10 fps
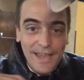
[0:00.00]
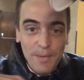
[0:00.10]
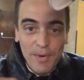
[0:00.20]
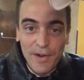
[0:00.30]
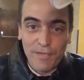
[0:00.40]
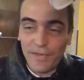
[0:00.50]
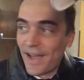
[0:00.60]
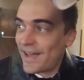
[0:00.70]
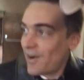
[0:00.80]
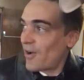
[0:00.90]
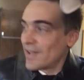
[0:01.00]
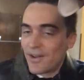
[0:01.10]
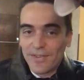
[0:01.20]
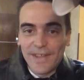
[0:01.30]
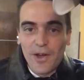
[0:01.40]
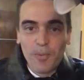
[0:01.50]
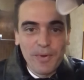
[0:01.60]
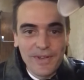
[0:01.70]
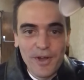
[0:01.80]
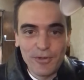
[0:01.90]
keeping it flat, all out in the
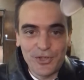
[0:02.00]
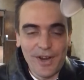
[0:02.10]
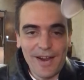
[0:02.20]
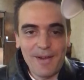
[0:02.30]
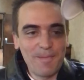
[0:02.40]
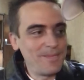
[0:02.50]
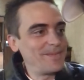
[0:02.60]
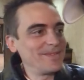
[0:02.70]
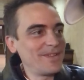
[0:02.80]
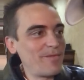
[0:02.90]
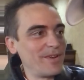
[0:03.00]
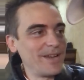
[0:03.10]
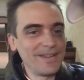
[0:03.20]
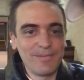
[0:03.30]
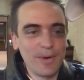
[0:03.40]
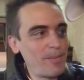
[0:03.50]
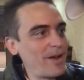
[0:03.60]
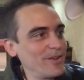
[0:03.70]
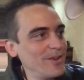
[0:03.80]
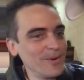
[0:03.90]
open, no shame, loving it. What all
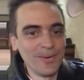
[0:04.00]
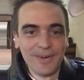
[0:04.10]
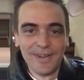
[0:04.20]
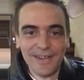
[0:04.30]
right. you?